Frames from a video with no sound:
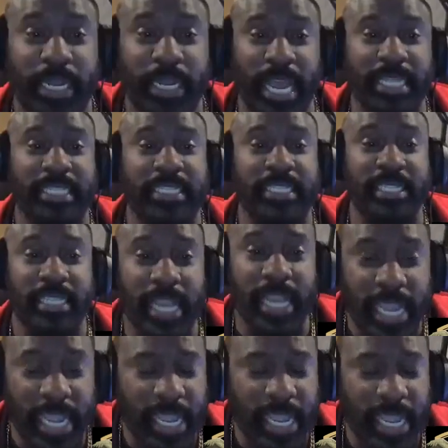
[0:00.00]
like,
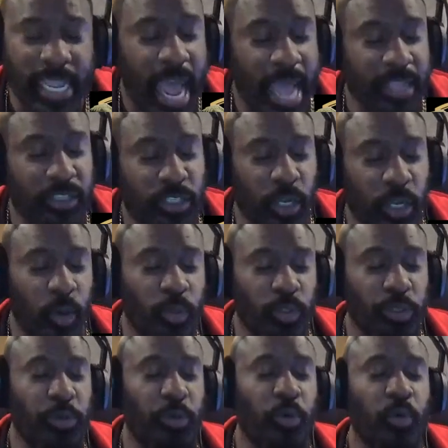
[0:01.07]
"See, I told
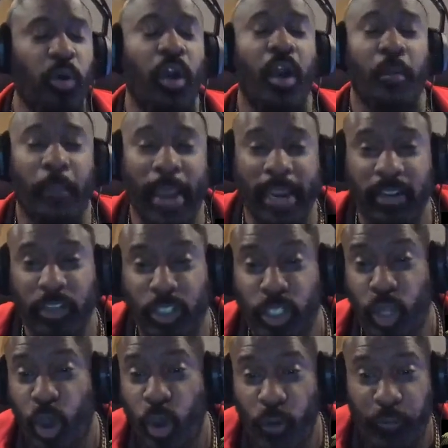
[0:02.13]
you,
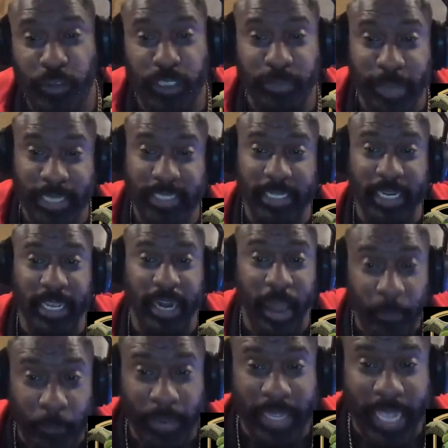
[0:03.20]
Microsoft is messing it
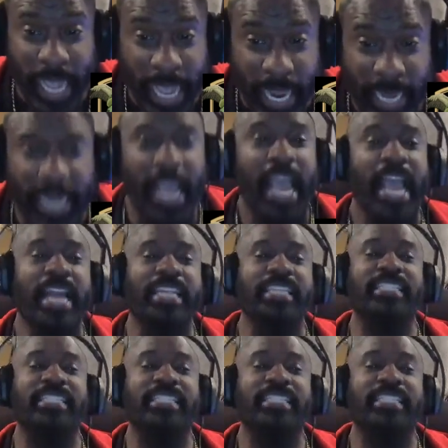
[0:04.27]
up again." And it's